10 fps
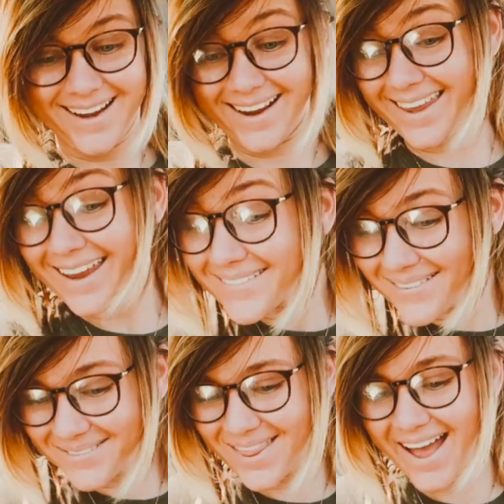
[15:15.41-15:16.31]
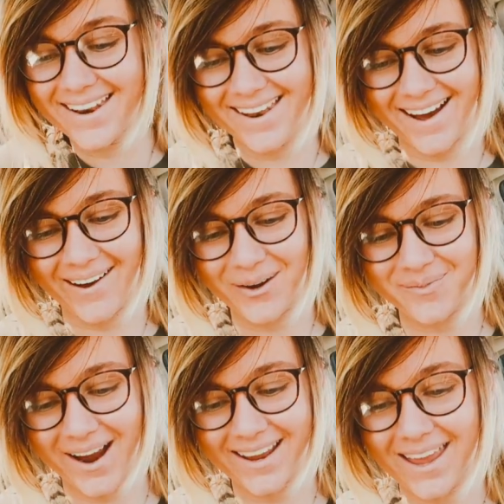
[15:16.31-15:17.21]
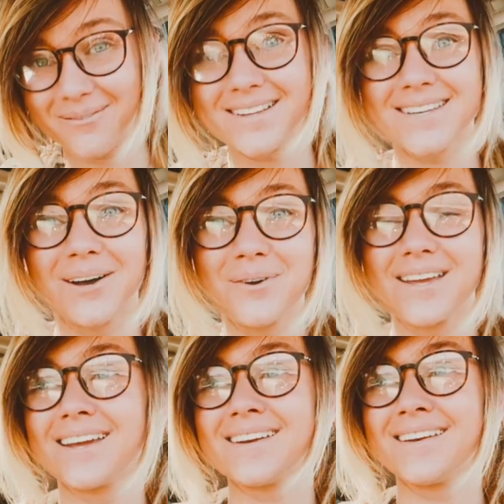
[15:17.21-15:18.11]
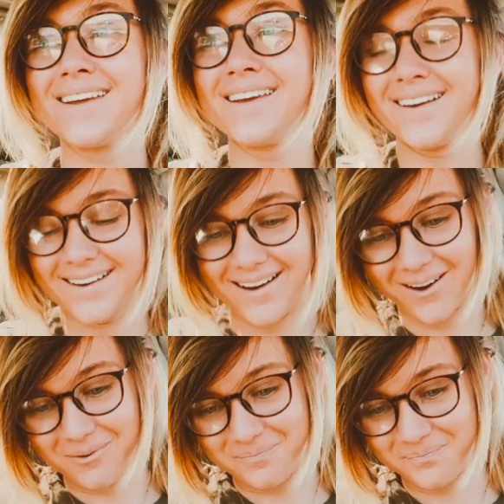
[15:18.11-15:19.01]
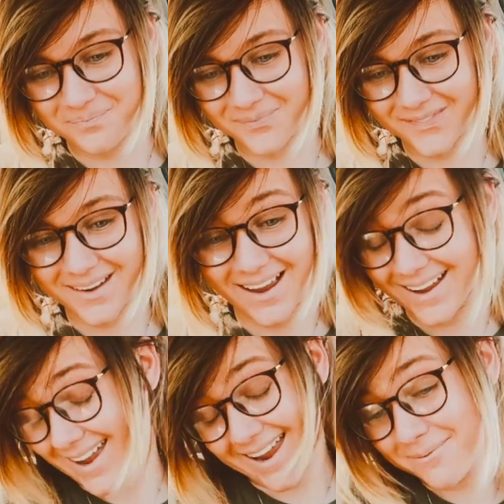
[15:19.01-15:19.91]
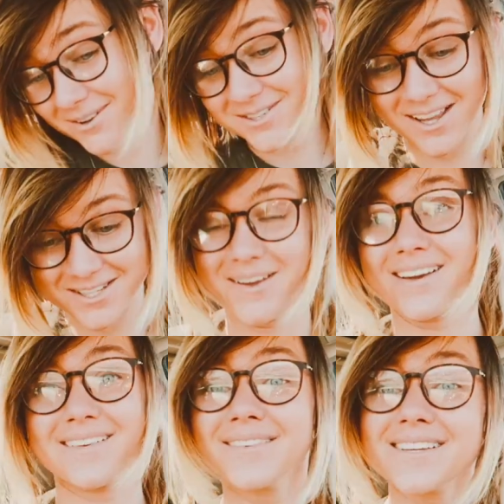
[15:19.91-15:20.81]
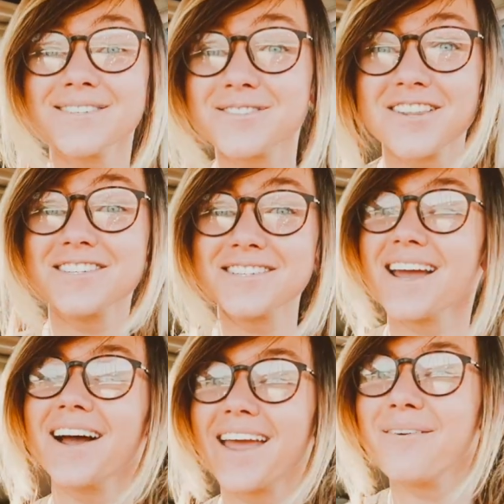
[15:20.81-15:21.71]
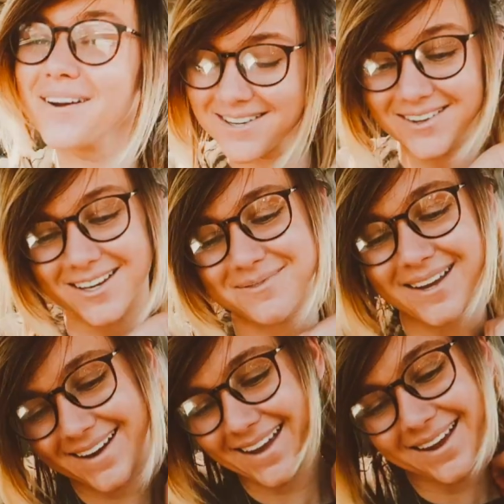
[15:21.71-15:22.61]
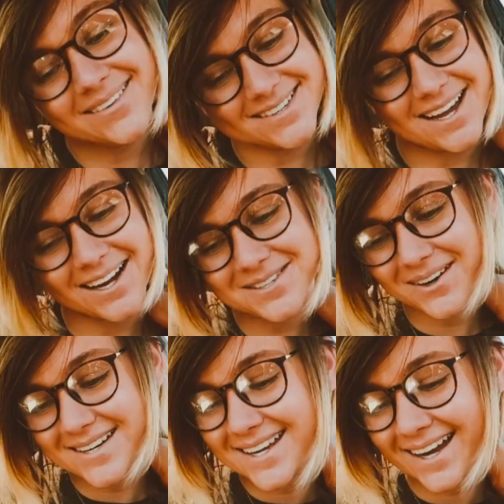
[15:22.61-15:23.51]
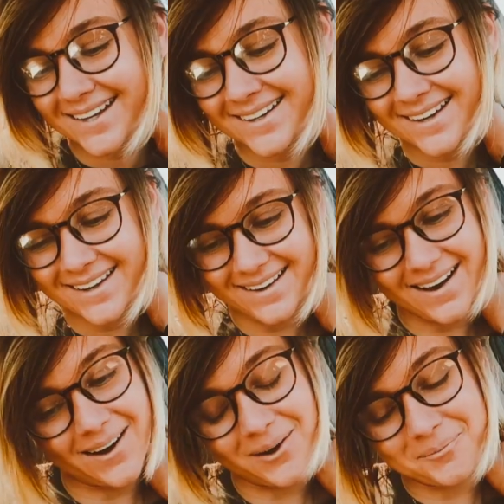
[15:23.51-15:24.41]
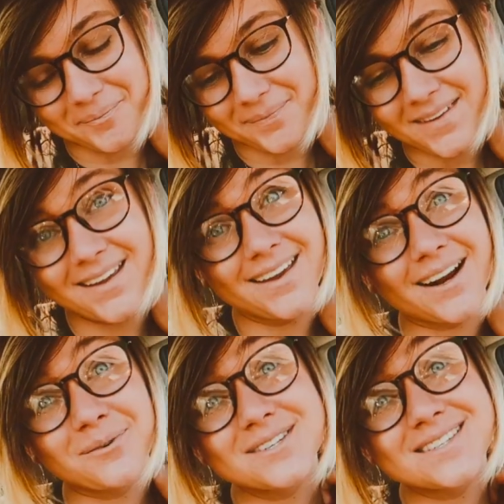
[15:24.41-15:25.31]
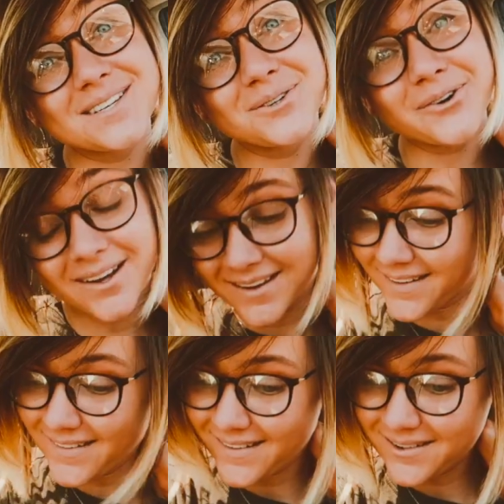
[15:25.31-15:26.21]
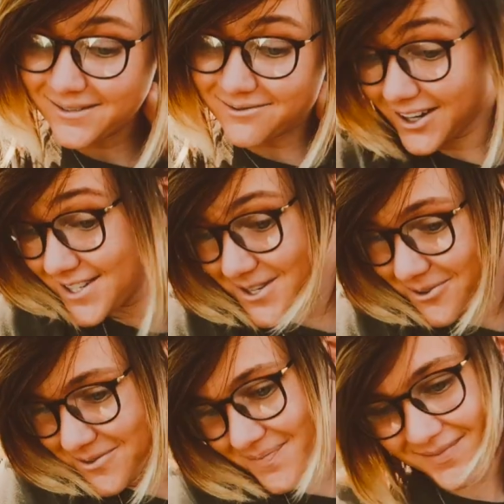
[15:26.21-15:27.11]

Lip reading: I can't wait for that. I can't wait till we can I can't wait till next week. Let's just say I can't wait till next week. I can't wait to talk to you guys again, and I will see you very soon.